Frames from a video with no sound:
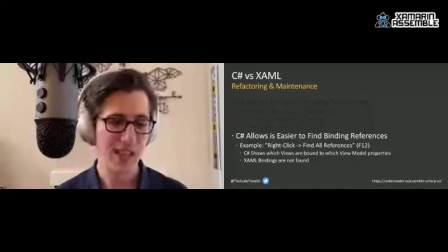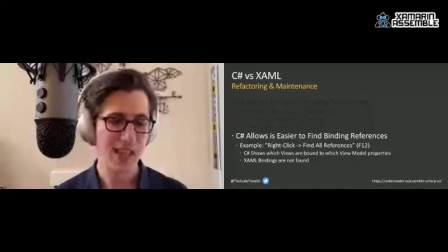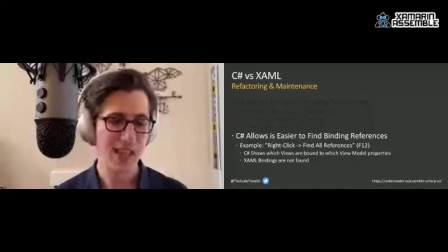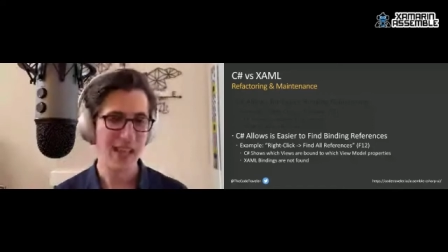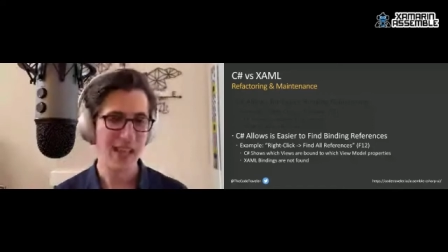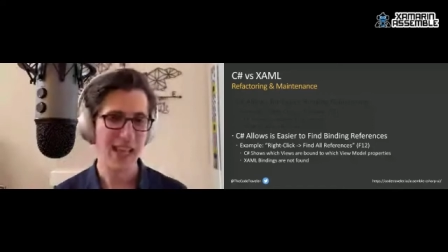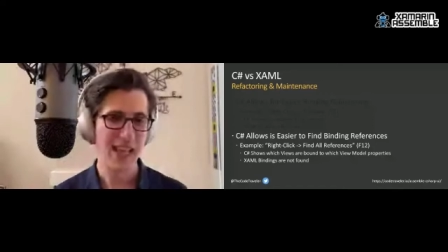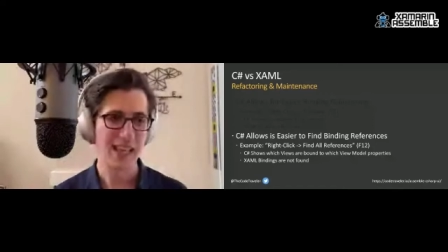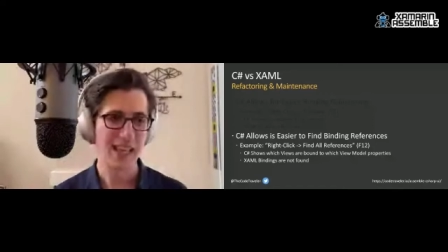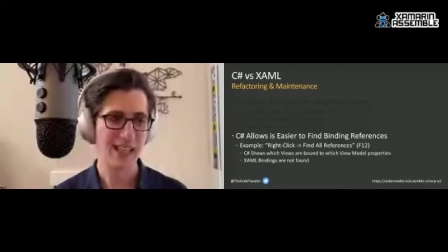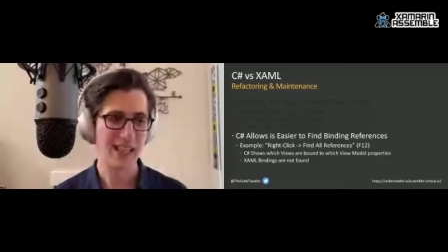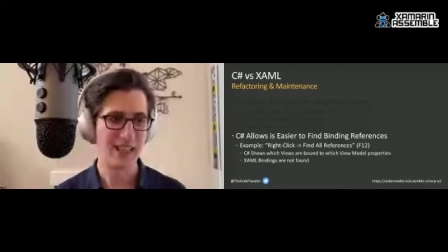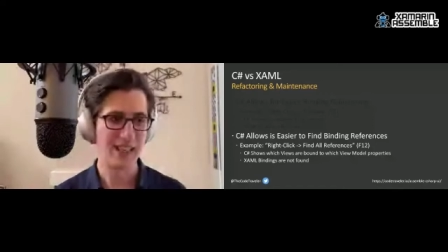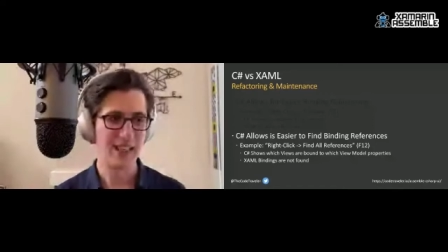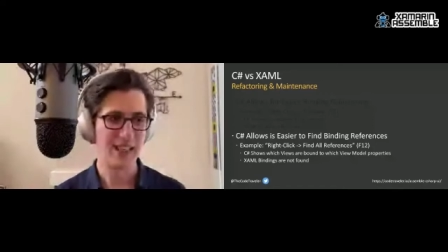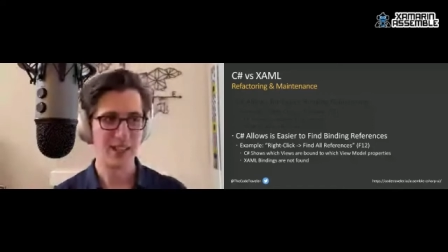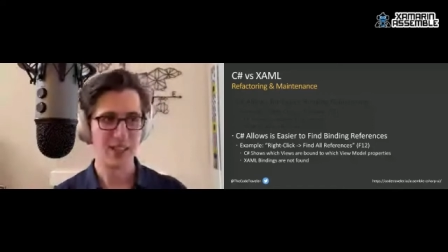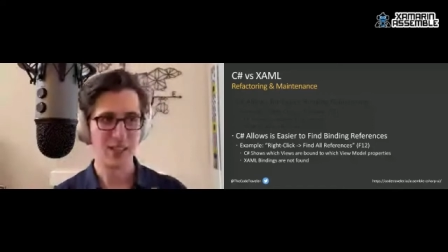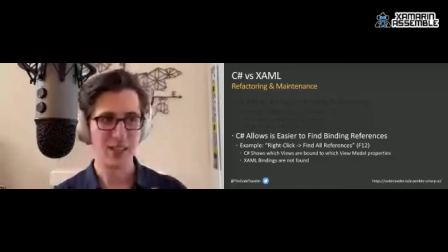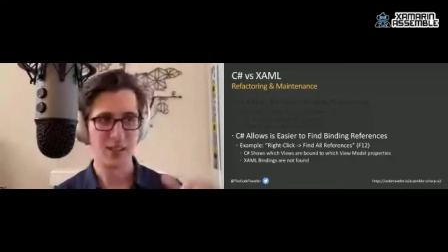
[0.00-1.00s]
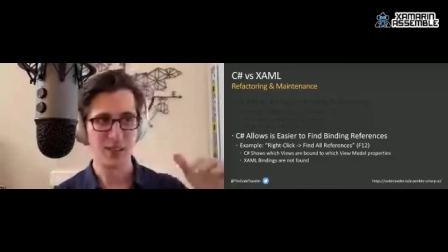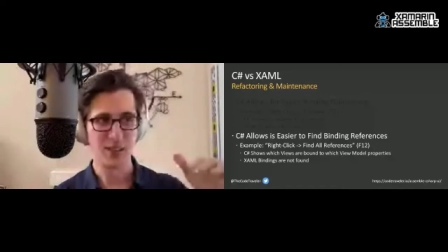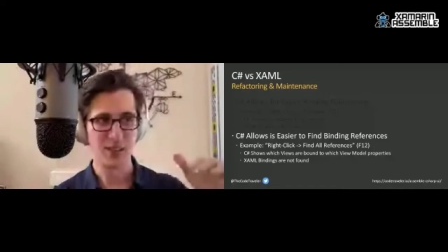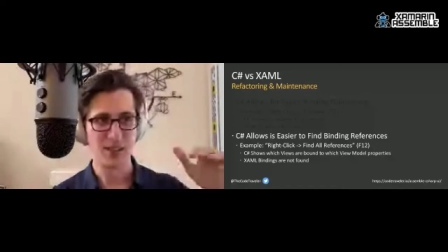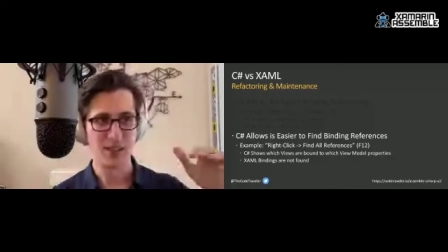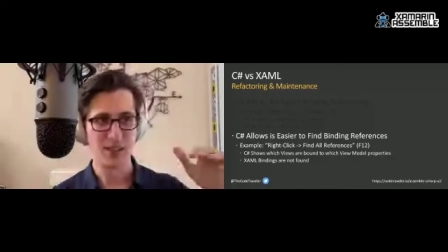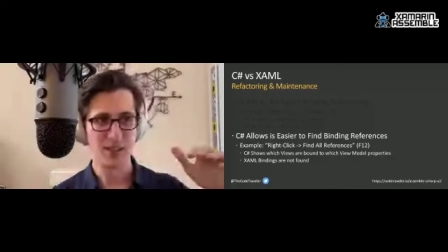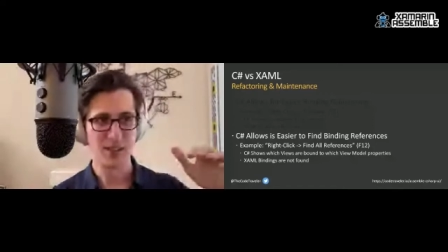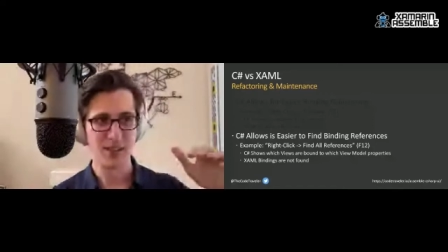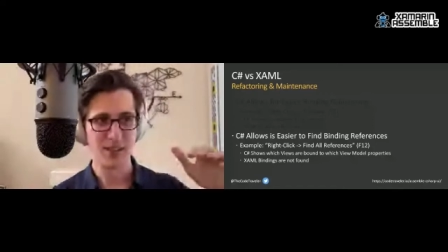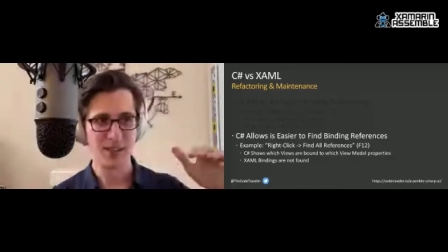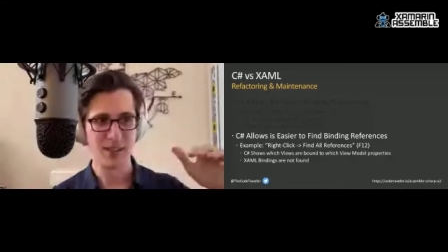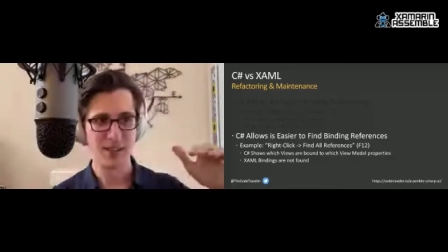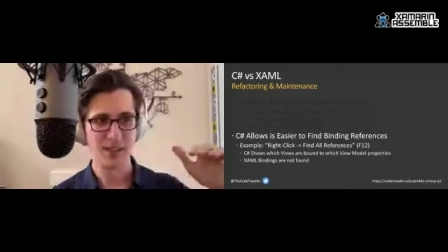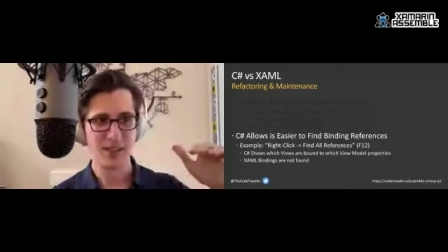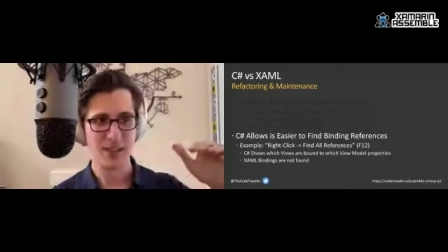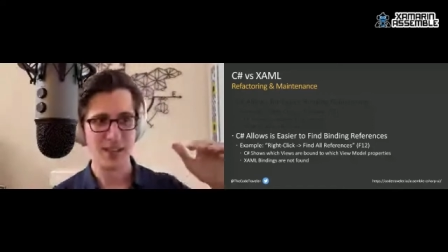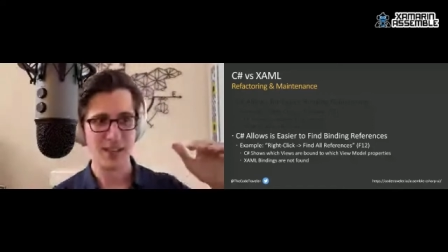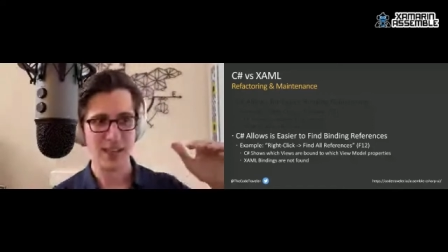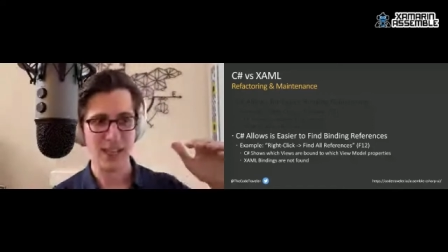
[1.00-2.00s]
and
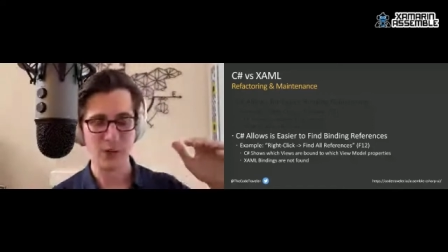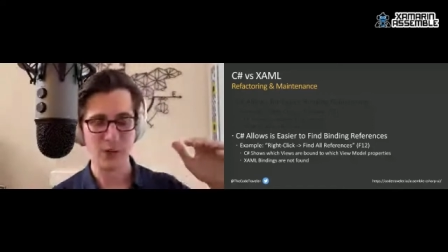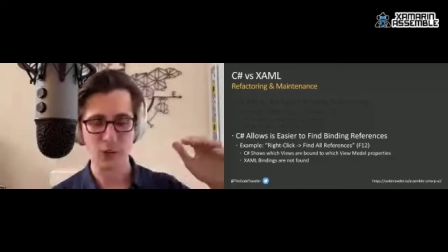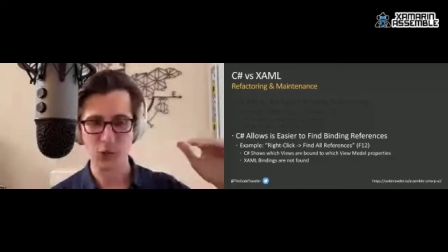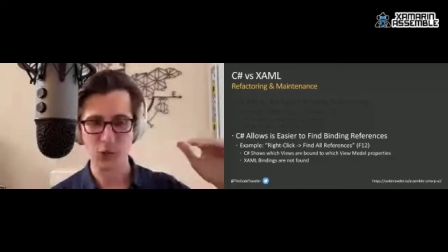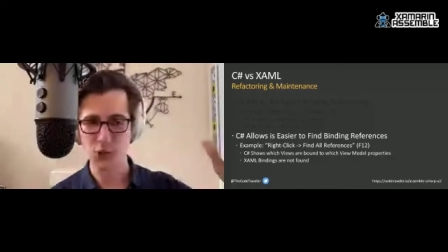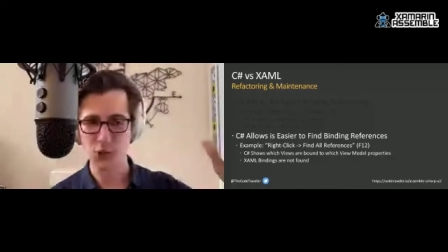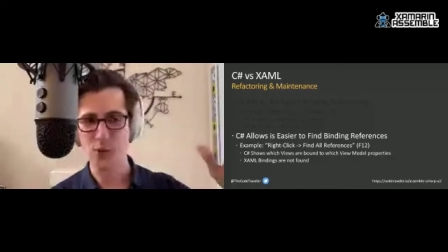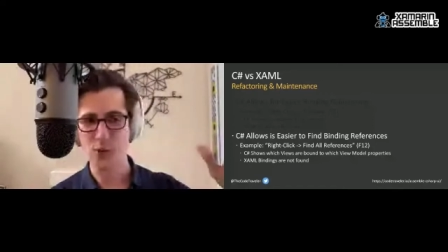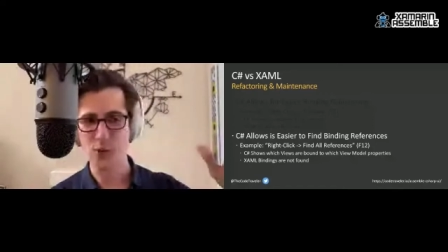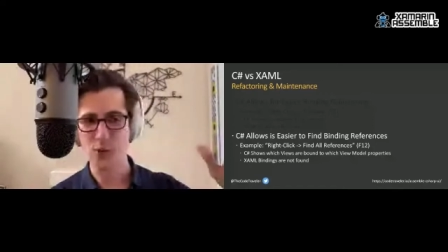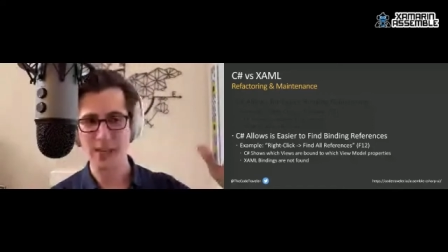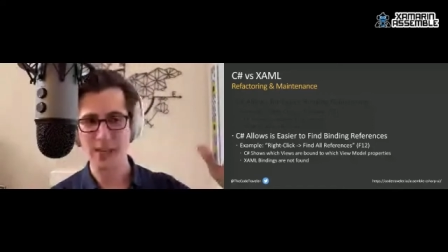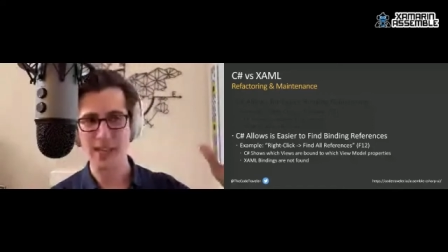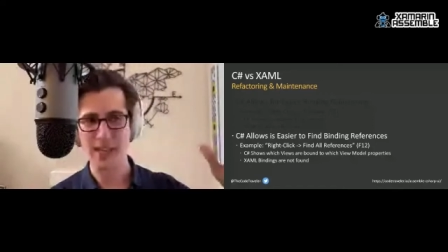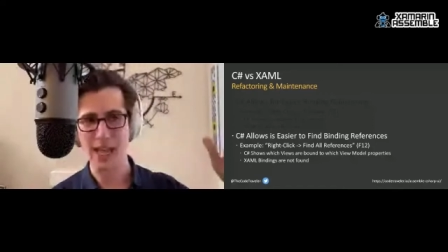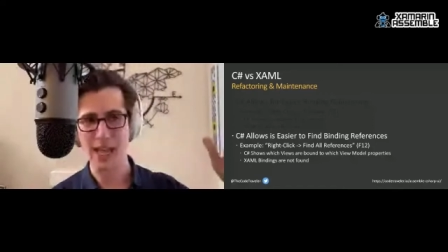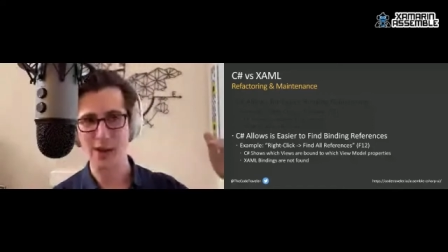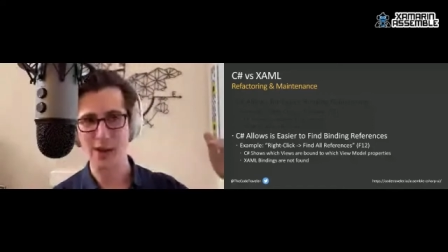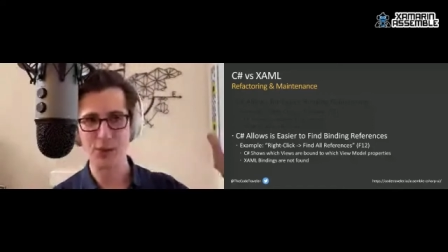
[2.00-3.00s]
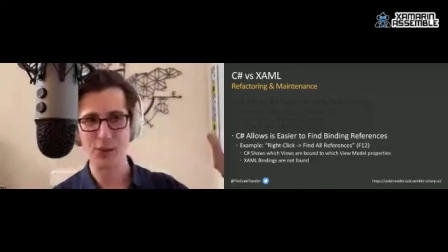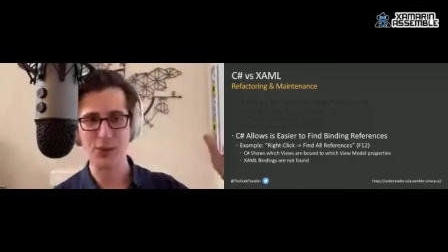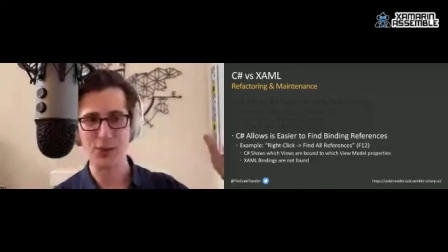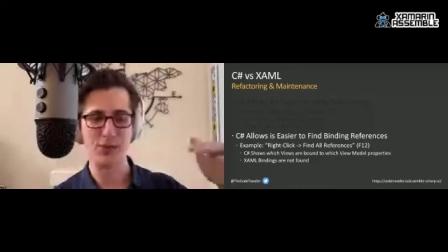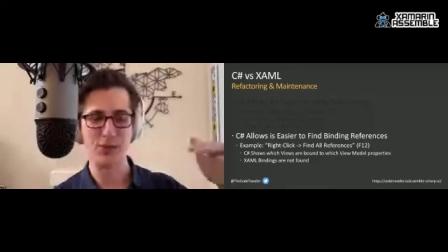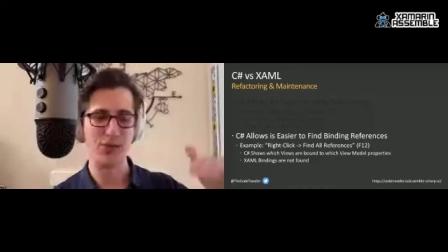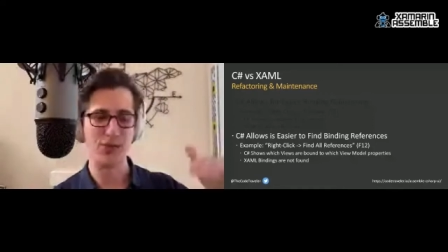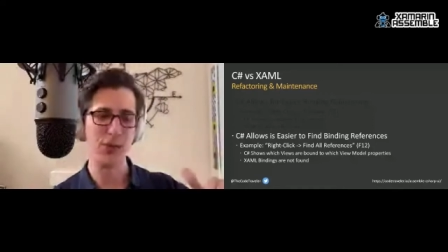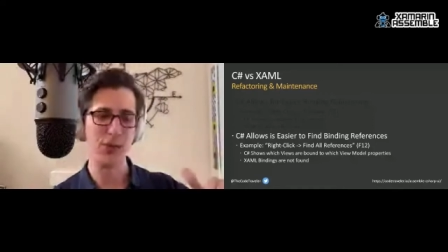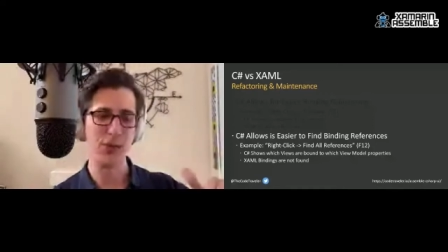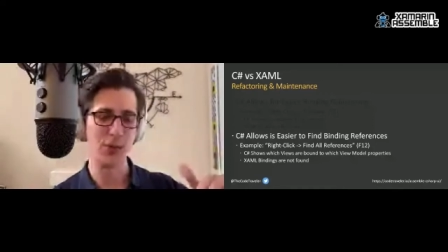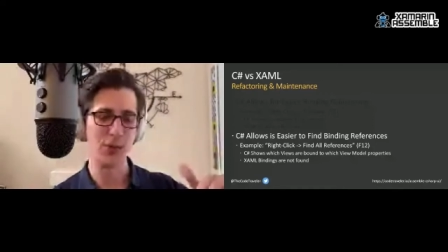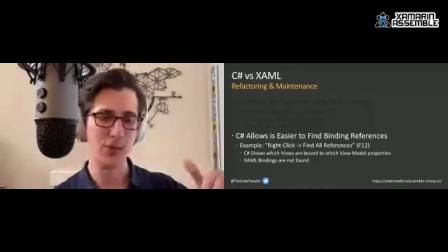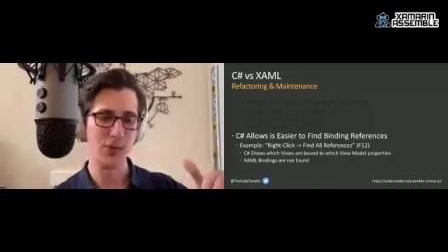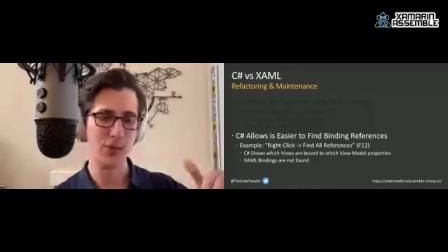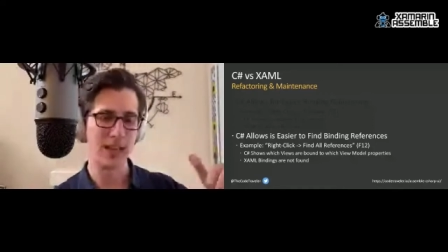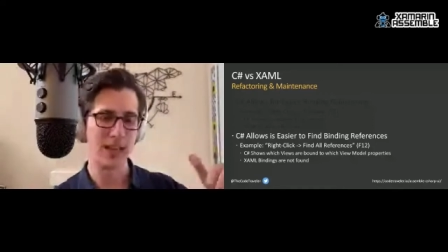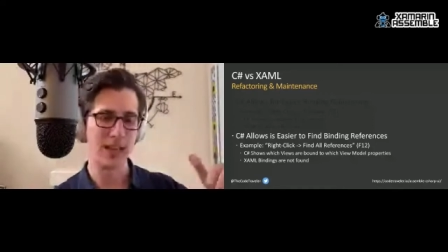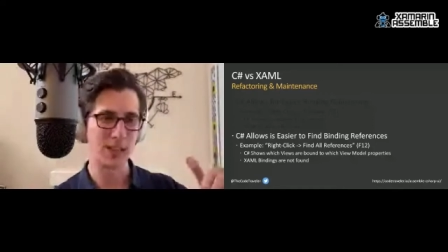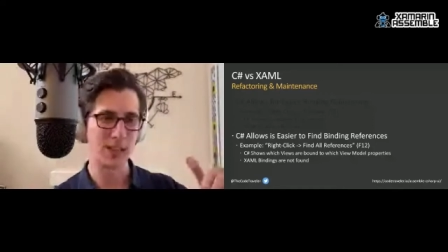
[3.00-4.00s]
it'll show me every view
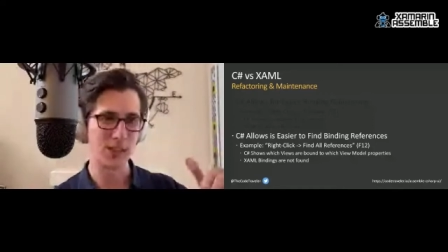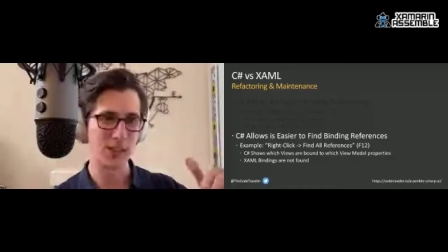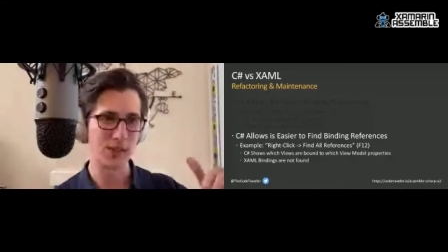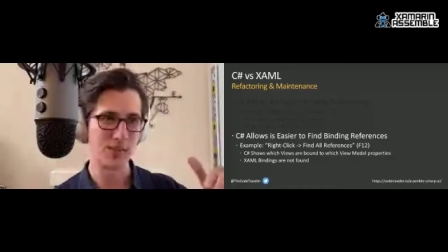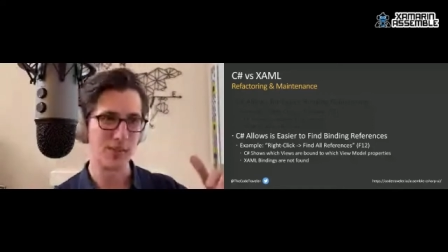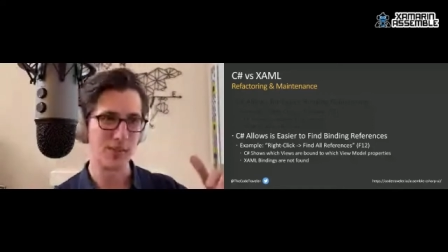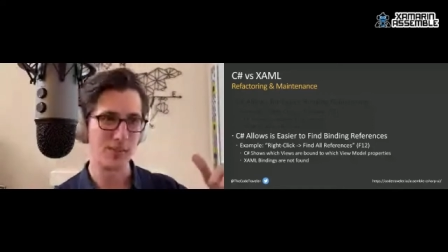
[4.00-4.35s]
that's